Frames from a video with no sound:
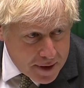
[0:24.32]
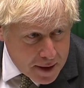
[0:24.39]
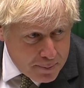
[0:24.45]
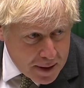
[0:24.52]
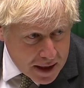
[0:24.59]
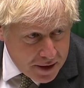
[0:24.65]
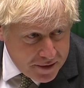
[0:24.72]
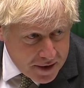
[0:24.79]
the
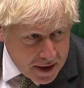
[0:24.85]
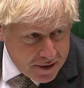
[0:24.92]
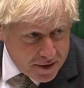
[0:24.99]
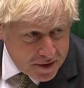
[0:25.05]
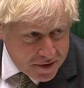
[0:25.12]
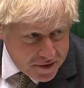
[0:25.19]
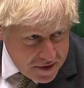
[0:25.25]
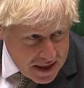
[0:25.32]
ability to
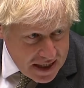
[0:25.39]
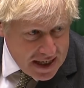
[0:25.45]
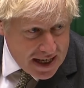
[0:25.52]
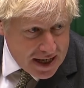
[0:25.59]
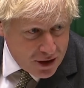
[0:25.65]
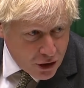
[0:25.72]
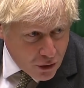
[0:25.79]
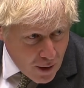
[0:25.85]
see
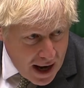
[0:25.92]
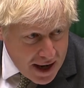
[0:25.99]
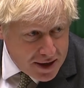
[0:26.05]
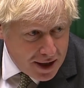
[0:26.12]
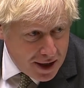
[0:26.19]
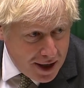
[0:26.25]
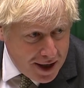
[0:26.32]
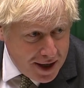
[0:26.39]
in
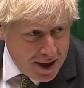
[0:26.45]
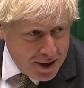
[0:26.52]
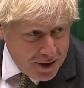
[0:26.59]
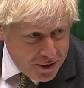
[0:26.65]
granular